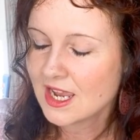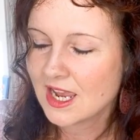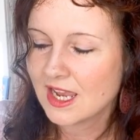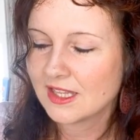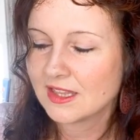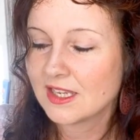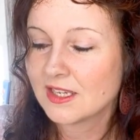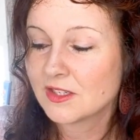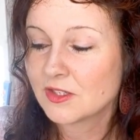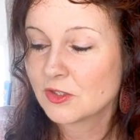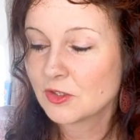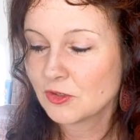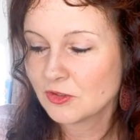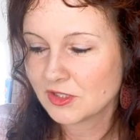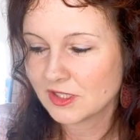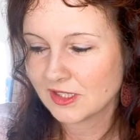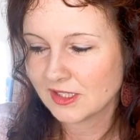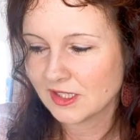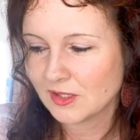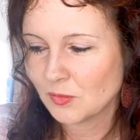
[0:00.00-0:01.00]
and they
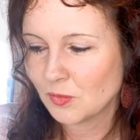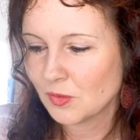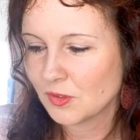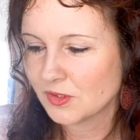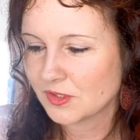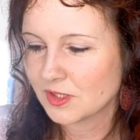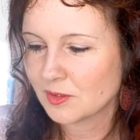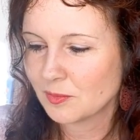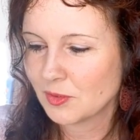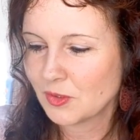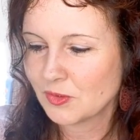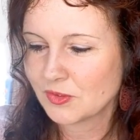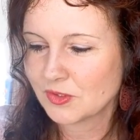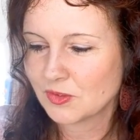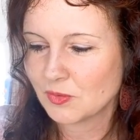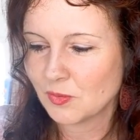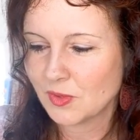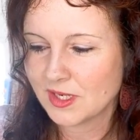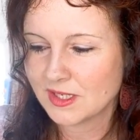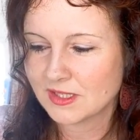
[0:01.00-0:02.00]
certainly weren't supposed
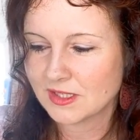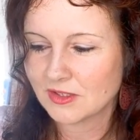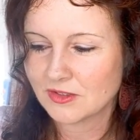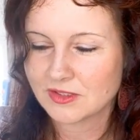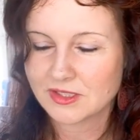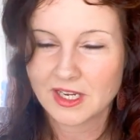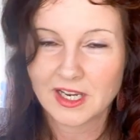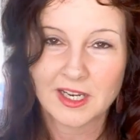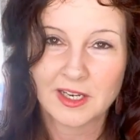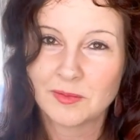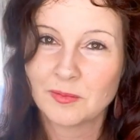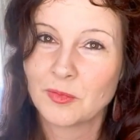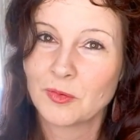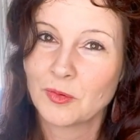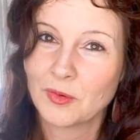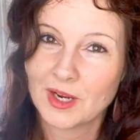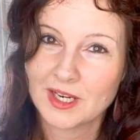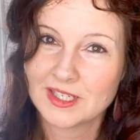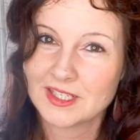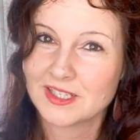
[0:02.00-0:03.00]
to waste their time
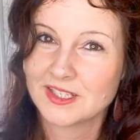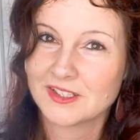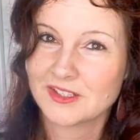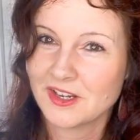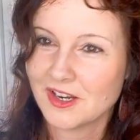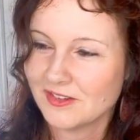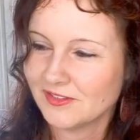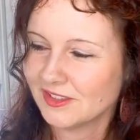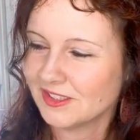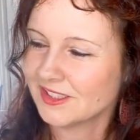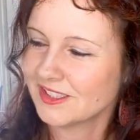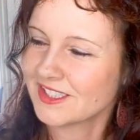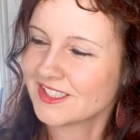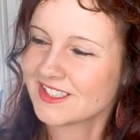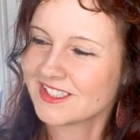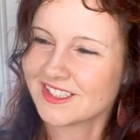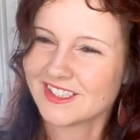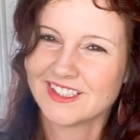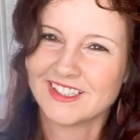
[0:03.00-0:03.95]
writing novels.